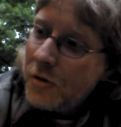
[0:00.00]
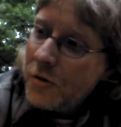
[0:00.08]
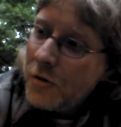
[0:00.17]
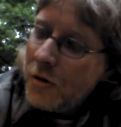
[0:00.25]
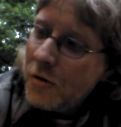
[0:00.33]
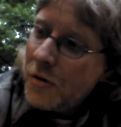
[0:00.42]

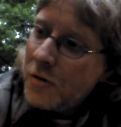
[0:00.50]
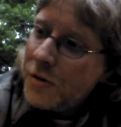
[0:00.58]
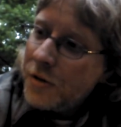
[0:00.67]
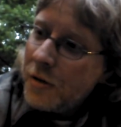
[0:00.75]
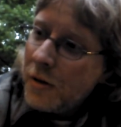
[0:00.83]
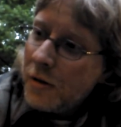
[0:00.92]
So, you know,
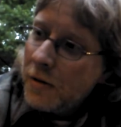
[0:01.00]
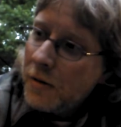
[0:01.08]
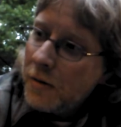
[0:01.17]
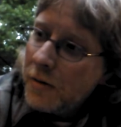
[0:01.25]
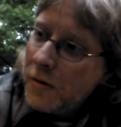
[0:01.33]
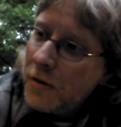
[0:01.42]
there's
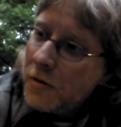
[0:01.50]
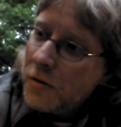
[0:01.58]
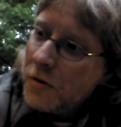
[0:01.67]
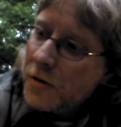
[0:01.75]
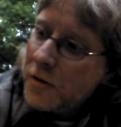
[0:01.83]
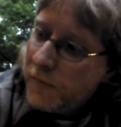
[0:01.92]

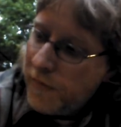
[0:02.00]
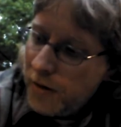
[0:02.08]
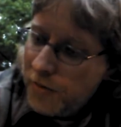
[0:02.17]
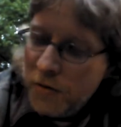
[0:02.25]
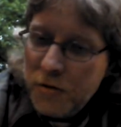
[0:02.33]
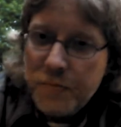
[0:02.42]
good stuff
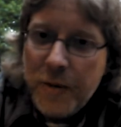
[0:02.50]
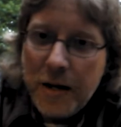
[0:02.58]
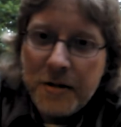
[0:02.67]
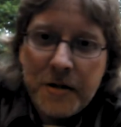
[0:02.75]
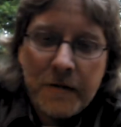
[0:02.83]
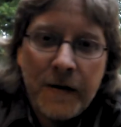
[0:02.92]
out there, and there's
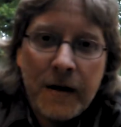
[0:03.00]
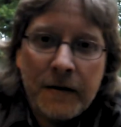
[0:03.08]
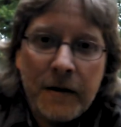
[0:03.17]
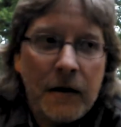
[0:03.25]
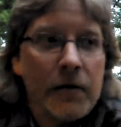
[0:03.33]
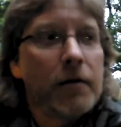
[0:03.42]
bad stuff
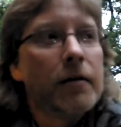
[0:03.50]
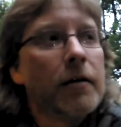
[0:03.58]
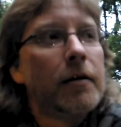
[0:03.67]
out there, and